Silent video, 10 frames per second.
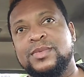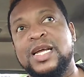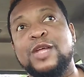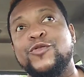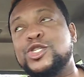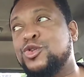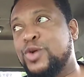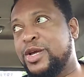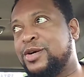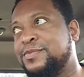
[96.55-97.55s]
That's for
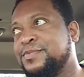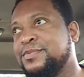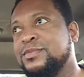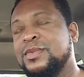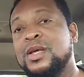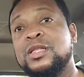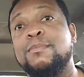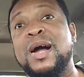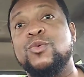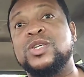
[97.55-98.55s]
sure, you. The
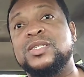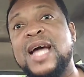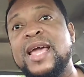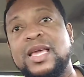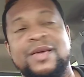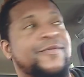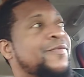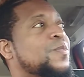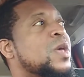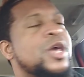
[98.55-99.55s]
man was naive.
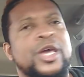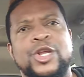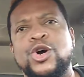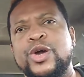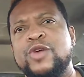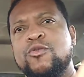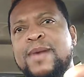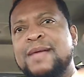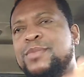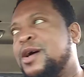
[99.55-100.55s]
You know he
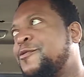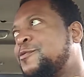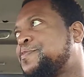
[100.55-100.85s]
remind me of?